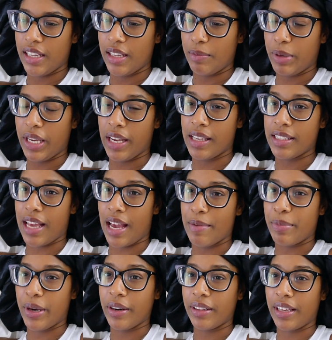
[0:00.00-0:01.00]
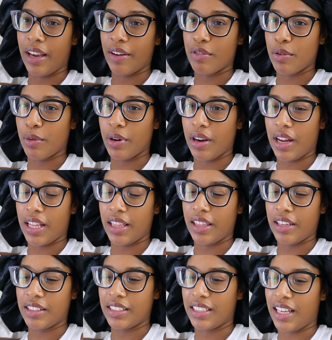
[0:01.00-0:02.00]
because I barely ever work on a
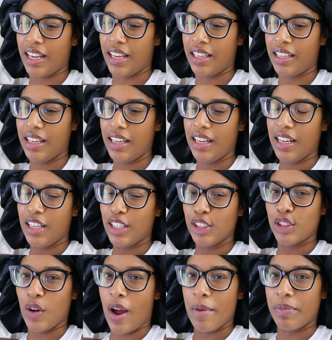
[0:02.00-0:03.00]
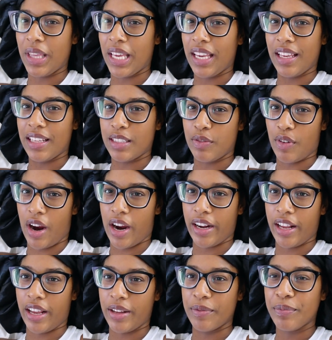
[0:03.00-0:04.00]
Thursday. So I'm thinking it's
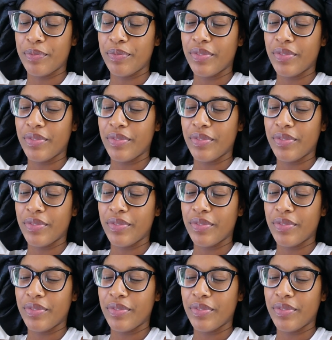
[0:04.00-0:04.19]
Friday.